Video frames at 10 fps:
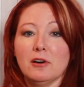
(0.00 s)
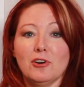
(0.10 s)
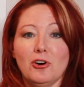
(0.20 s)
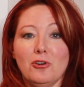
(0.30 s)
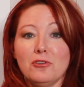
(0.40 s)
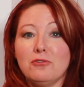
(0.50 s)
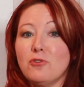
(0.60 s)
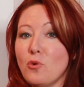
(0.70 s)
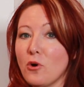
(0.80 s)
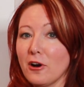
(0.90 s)
of all the
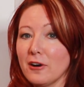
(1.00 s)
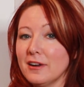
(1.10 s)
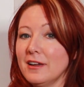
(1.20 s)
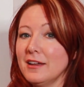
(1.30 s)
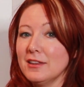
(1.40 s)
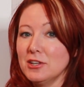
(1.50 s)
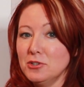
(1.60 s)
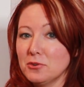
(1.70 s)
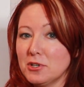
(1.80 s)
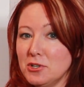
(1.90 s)
four that
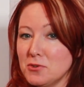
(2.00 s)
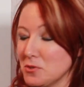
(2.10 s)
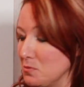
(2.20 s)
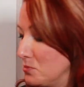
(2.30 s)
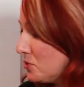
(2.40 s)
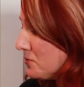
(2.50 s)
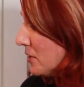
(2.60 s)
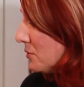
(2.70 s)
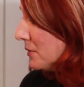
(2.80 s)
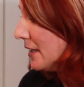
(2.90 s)
you can use most
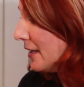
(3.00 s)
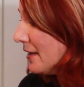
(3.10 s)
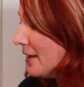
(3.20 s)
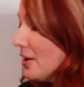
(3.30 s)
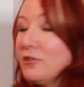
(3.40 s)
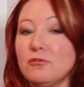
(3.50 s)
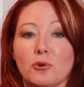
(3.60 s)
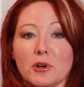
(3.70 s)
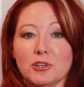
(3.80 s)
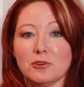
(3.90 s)
frequently
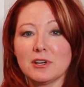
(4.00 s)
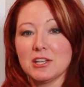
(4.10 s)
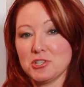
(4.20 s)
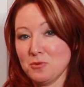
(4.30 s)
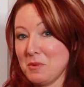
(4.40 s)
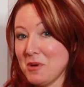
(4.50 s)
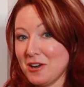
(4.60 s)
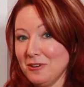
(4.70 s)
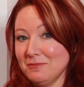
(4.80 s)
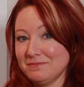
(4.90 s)
for your kitchen
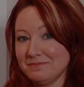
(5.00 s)
remodel.